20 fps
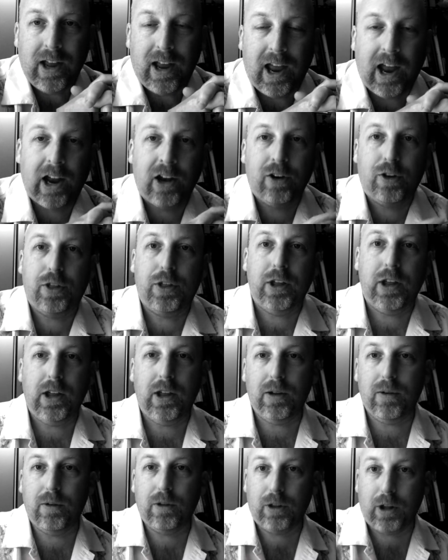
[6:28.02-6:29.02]
and
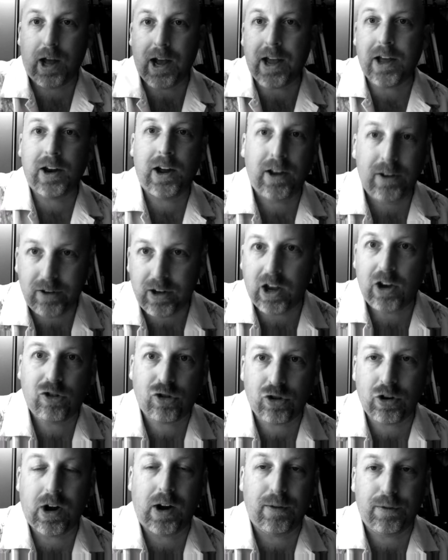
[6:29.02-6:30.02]
the
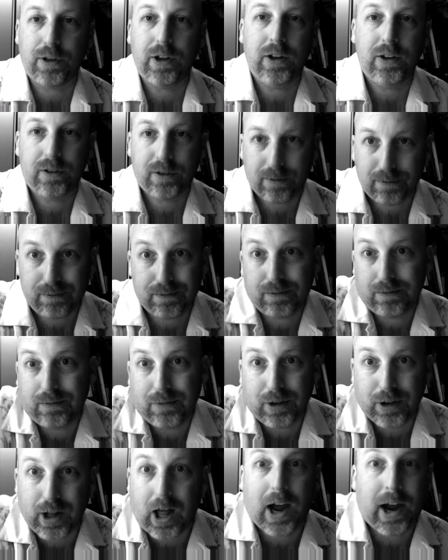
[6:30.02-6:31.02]
lionization of these
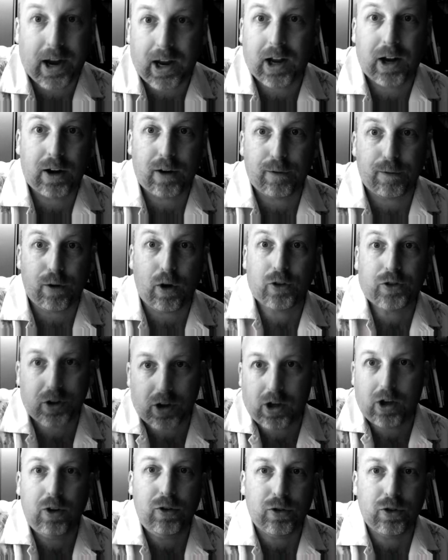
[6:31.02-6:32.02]
lying false
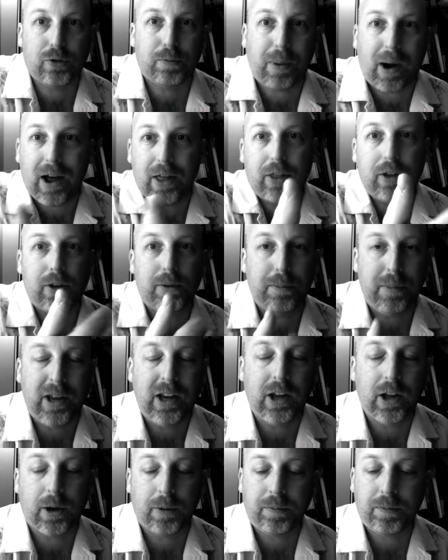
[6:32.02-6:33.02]
accusers by the
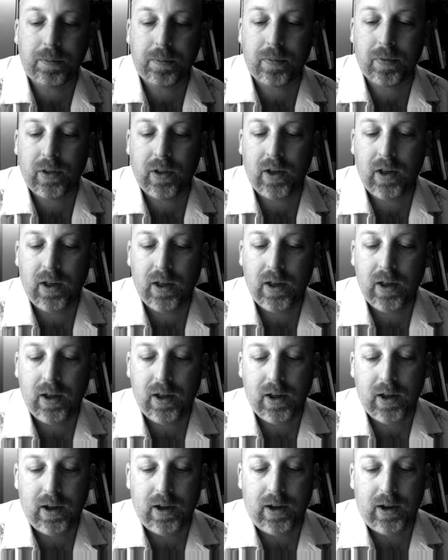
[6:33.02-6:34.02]
media
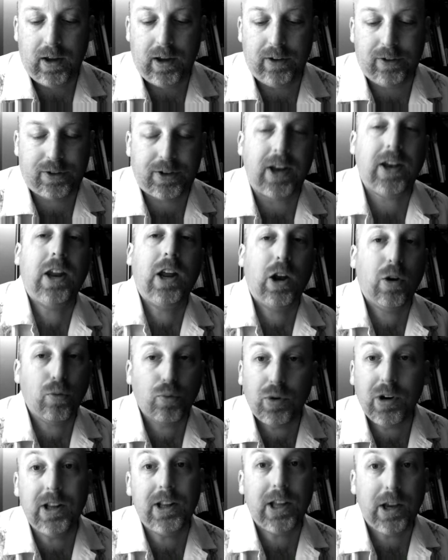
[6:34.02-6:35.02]
is sending a
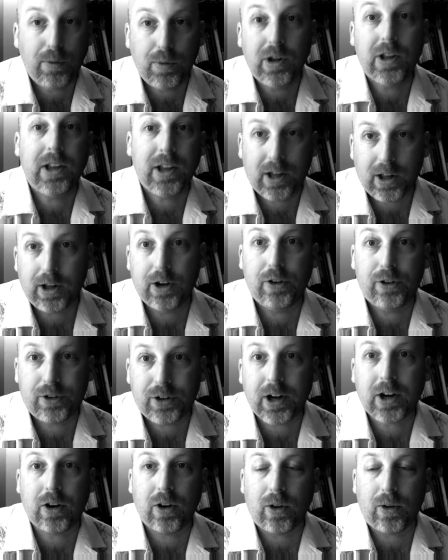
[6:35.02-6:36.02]
really, really clear
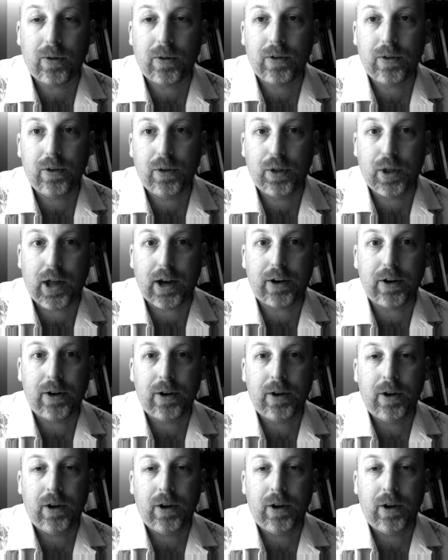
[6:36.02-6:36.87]
signal that